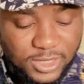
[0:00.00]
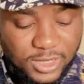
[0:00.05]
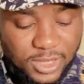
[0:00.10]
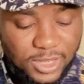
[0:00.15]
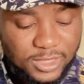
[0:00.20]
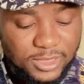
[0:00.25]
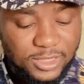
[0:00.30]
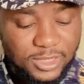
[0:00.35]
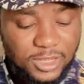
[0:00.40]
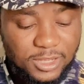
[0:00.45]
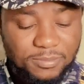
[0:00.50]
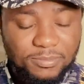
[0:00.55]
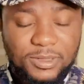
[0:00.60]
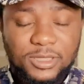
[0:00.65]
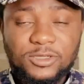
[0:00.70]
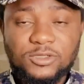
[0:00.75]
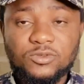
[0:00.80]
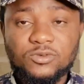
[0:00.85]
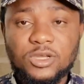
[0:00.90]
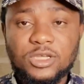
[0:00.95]
And
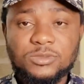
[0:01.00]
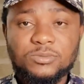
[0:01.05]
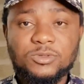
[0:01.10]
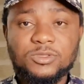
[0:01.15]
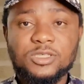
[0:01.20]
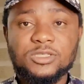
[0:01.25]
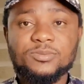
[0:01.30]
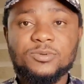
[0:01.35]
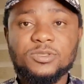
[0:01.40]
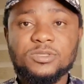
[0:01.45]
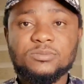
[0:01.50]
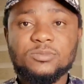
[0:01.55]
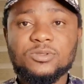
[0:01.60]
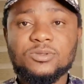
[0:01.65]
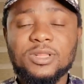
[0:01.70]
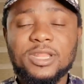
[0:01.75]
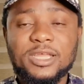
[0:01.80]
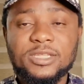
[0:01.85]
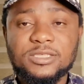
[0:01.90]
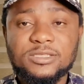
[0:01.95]
please try as much as possible
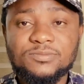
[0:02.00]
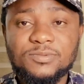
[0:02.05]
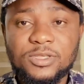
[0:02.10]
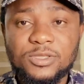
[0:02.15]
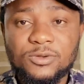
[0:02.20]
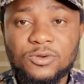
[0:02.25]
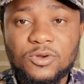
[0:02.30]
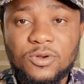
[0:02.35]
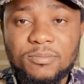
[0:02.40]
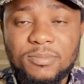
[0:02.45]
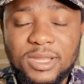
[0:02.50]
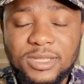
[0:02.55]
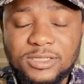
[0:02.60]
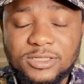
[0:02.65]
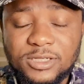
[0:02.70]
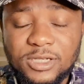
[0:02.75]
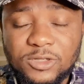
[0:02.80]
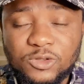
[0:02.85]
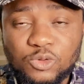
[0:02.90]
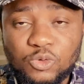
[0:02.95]
to like this video, comment,
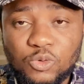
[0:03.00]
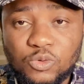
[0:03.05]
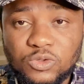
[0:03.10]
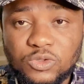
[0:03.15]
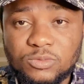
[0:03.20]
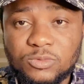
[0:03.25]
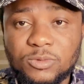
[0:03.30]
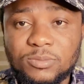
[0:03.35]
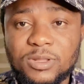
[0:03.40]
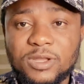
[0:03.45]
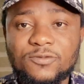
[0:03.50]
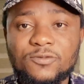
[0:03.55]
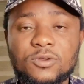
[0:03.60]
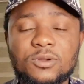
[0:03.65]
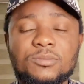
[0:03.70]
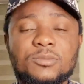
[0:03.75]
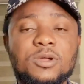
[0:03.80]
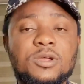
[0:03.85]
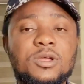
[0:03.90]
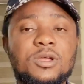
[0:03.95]
share it on all social platform.